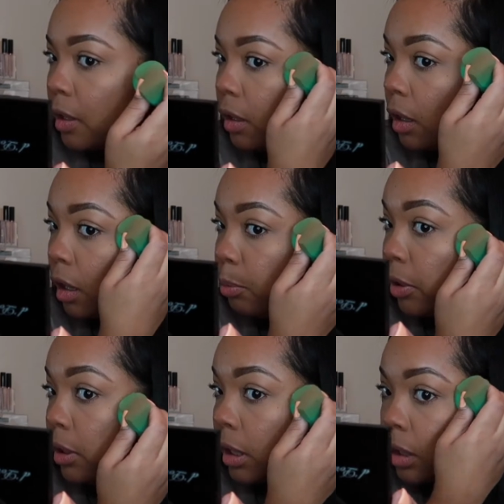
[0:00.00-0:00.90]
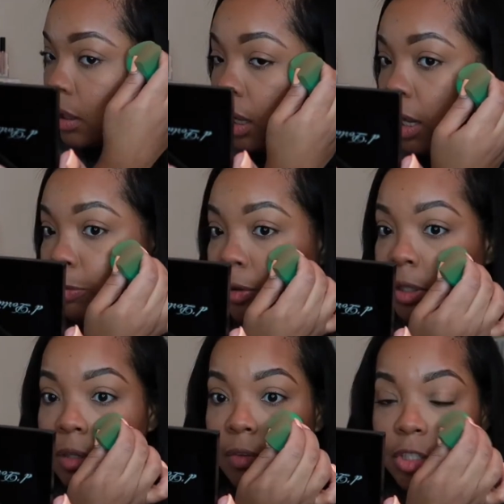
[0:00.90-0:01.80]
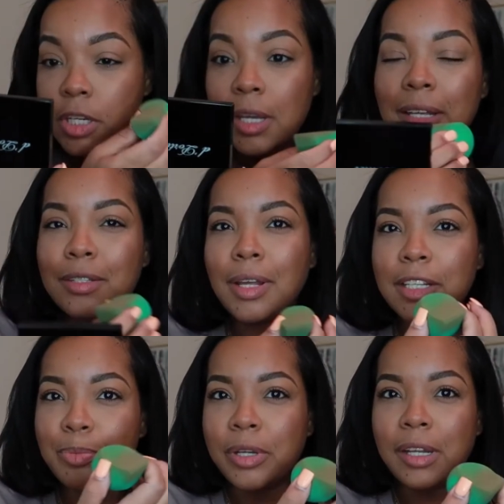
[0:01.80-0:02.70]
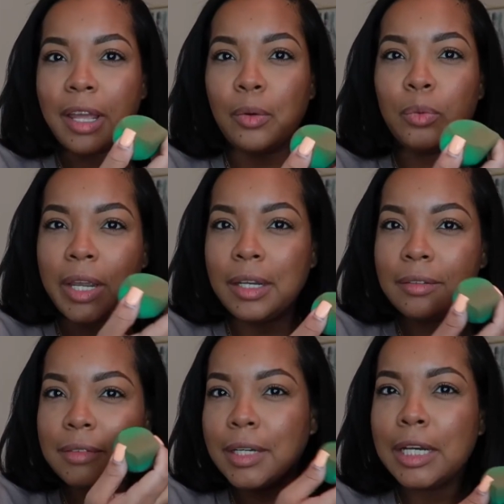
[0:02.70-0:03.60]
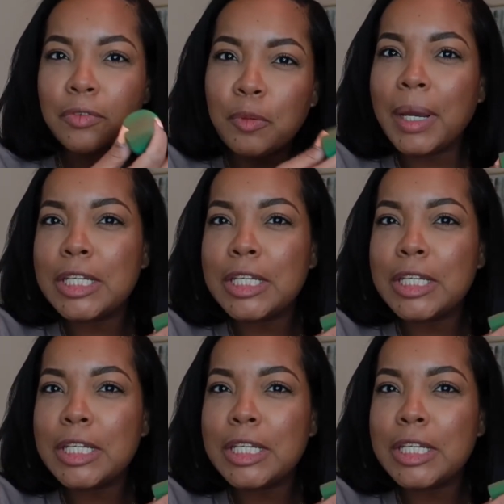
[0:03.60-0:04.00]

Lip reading: Kind of putting that in the high points of your cheek. I still like to put it like right kind of on my